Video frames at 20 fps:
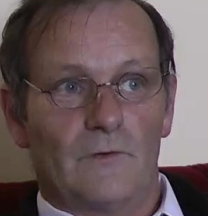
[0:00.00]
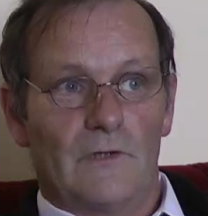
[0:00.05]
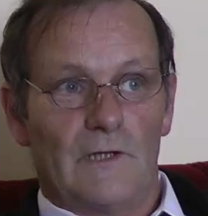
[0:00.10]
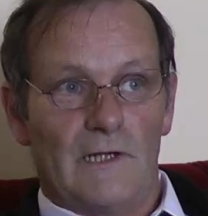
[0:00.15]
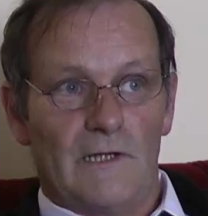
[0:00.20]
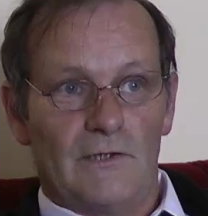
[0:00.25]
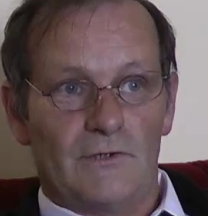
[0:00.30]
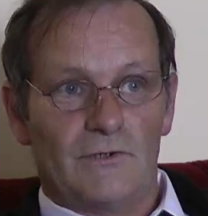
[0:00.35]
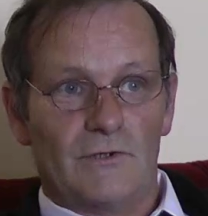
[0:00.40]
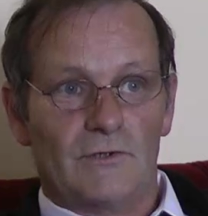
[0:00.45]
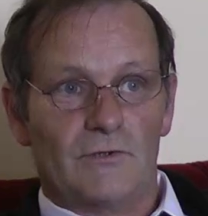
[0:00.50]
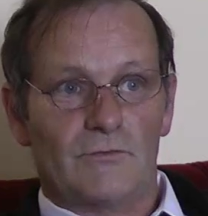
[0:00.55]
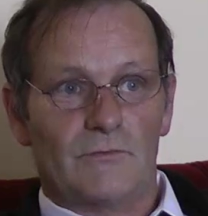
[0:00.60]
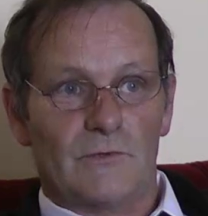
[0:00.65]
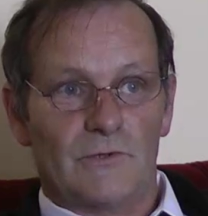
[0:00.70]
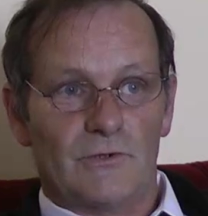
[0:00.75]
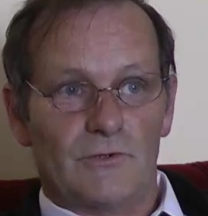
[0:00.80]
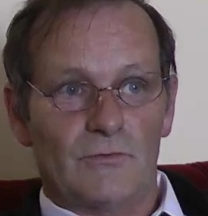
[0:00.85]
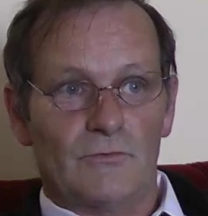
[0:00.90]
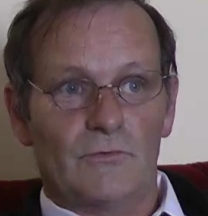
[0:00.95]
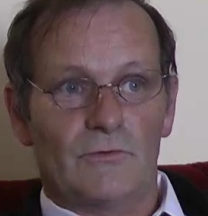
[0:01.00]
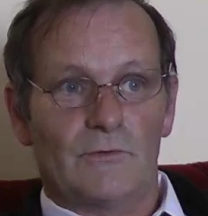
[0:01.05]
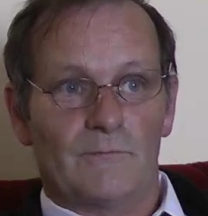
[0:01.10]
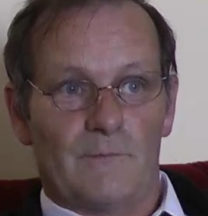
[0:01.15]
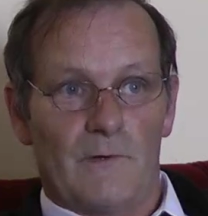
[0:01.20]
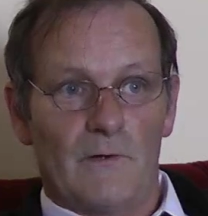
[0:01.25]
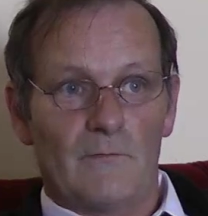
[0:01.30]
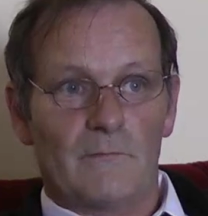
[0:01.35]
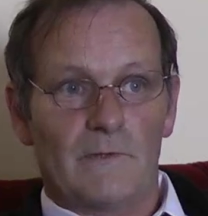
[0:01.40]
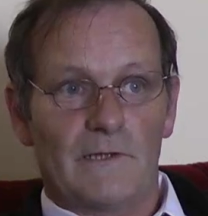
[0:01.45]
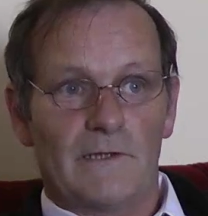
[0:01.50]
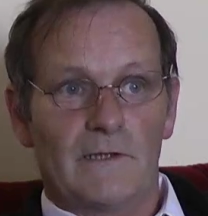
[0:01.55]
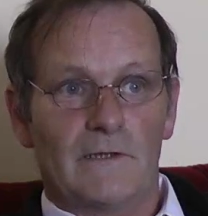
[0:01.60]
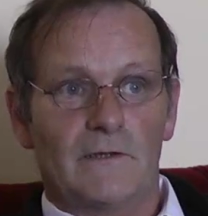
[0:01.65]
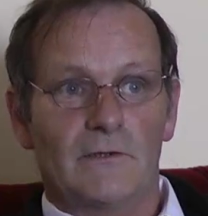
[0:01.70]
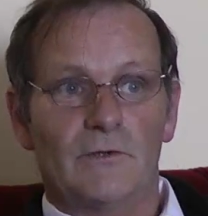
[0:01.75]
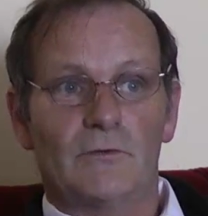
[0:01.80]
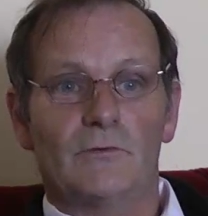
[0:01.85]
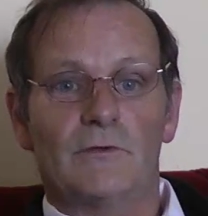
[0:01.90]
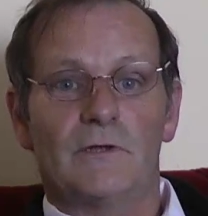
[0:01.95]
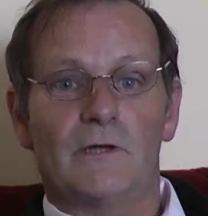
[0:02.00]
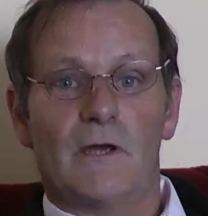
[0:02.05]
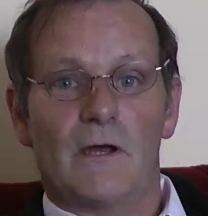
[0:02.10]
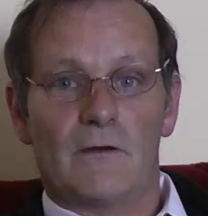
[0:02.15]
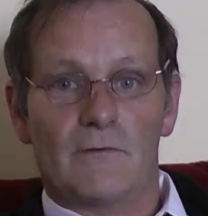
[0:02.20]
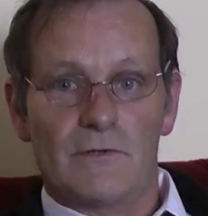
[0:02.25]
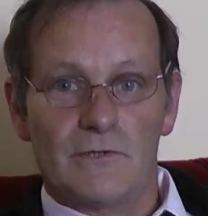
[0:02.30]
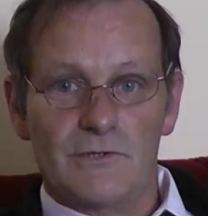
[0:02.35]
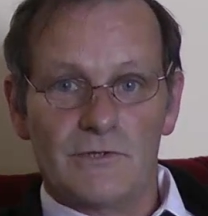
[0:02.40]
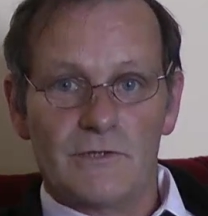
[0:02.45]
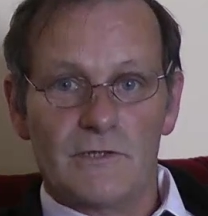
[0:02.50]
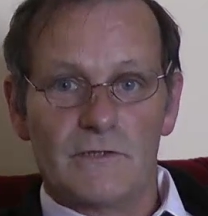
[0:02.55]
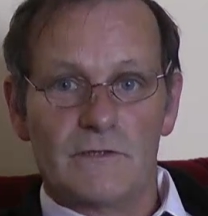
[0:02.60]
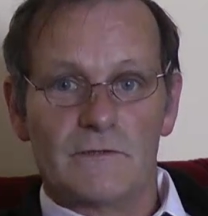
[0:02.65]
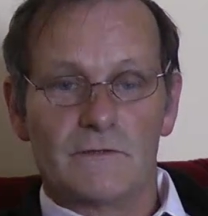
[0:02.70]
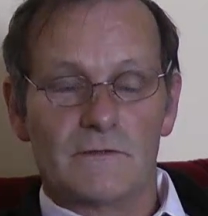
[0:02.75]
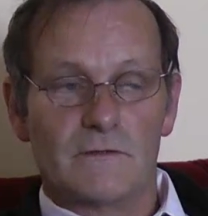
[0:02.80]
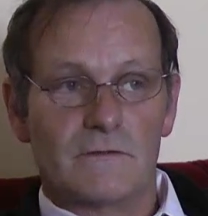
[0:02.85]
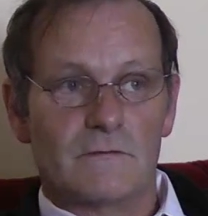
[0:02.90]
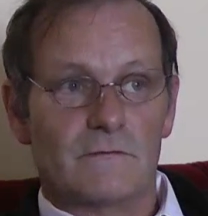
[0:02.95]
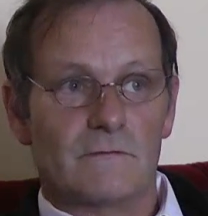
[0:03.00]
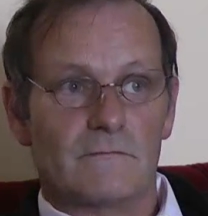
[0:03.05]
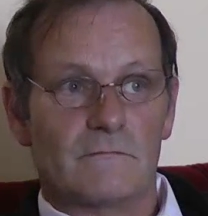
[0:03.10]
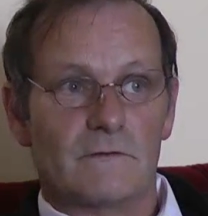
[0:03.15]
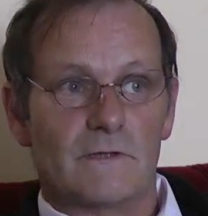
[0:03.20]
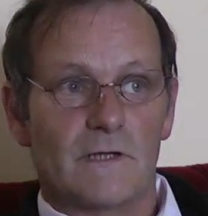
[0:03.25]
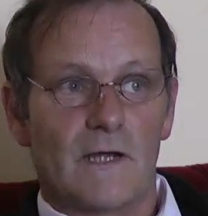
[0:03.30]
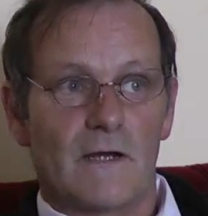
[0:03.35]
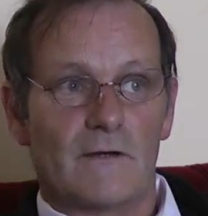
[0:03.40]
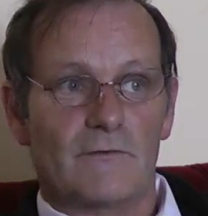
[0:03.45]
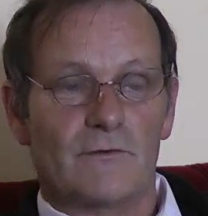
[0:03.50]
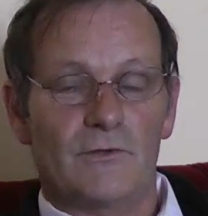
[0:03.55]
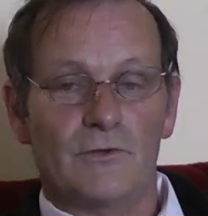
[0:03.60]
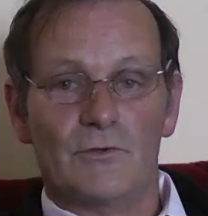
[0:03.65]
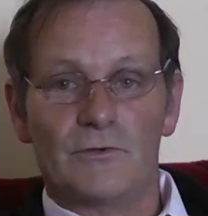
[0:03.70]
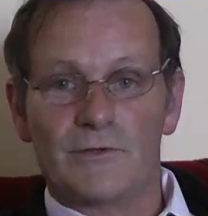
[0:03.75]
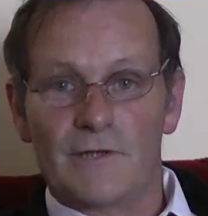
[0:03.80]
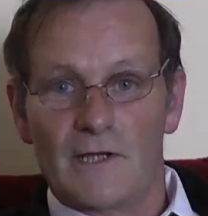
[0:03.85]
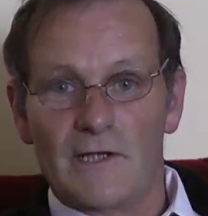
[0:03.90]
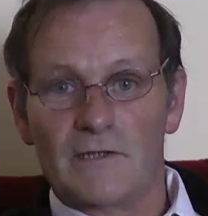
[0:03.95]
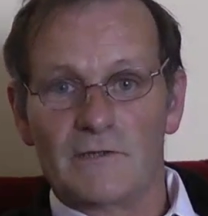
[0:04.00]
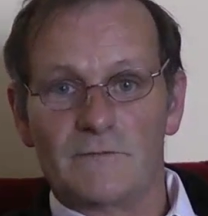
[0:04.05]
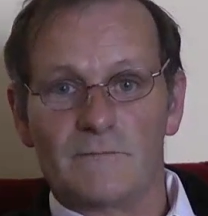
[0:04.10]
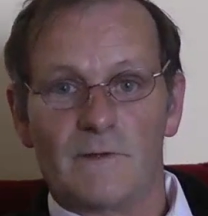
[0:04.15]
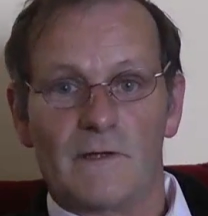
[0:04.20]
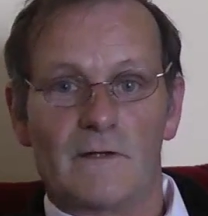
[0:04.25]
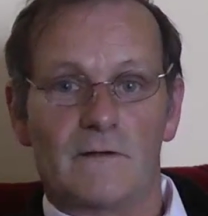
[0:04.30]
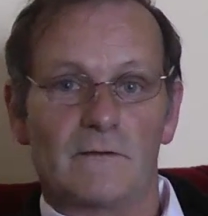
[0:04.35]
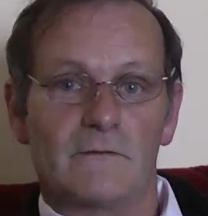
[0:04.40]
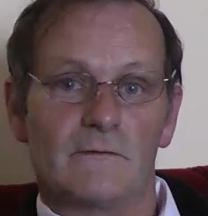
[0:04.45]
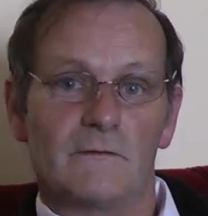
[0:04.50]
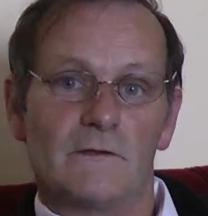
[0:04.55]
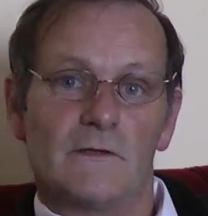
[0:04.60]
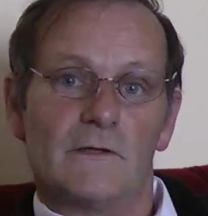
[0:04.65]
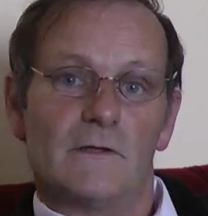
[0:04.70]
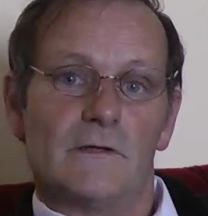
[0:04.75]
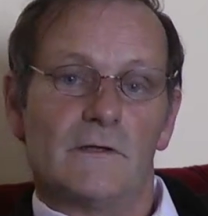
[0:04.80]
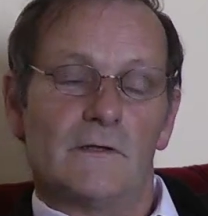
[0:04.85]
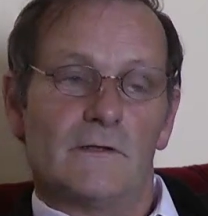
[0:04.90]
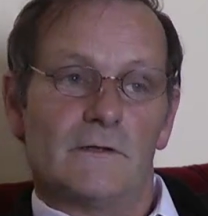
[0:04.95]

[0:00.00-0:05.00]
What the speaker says: relations with you, the public, you the Irish citizen, regarding your taxpayer